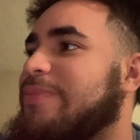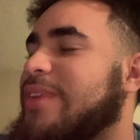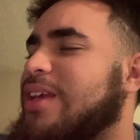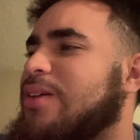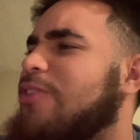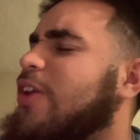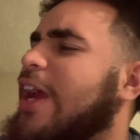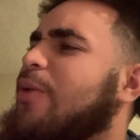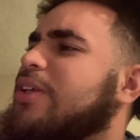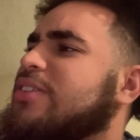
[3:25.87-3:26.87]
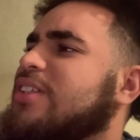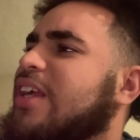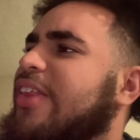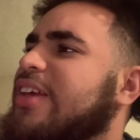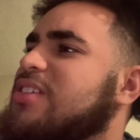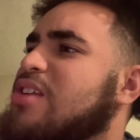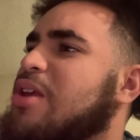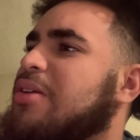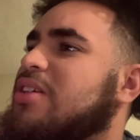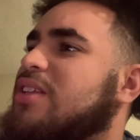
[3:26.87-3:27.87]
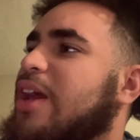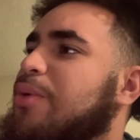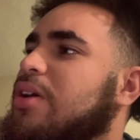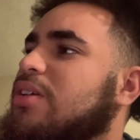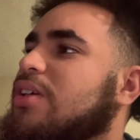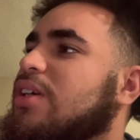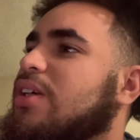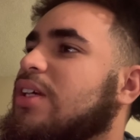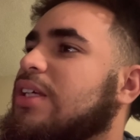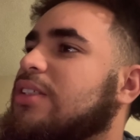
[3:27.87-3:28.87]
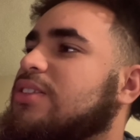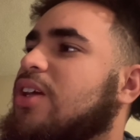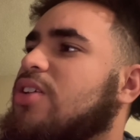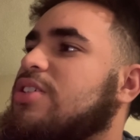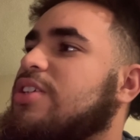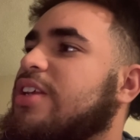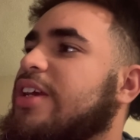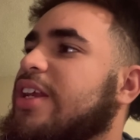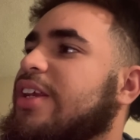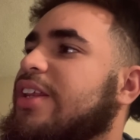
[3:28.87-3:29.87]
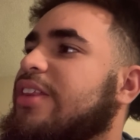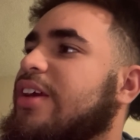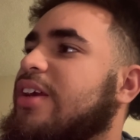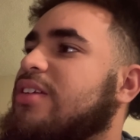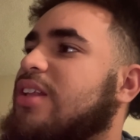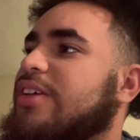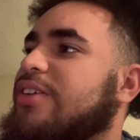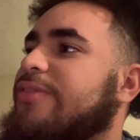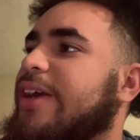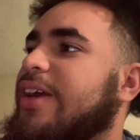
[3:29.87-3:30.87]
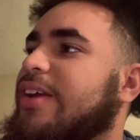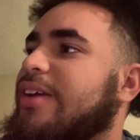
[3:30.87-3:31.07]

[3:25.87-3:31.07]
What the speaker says: I forgot what he said. I think he said something. He's like, "Well, as long as you didn't hit anything," he's like, "you're fine,"